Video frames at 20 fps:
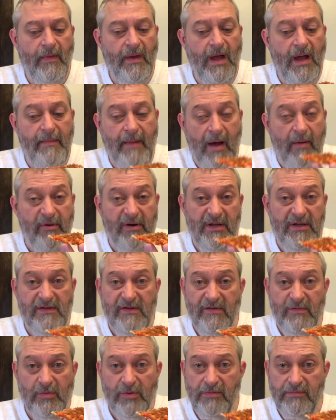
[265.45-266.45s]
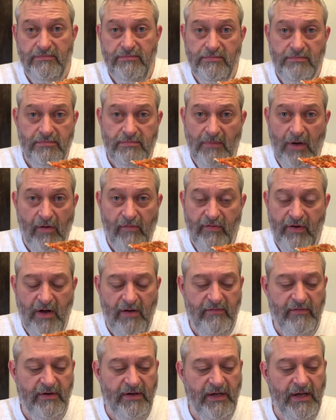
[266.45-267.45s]
I would eat this one over and
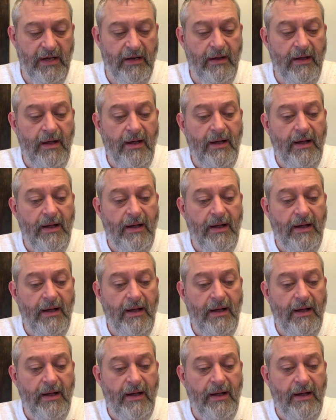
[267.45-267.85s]
over again.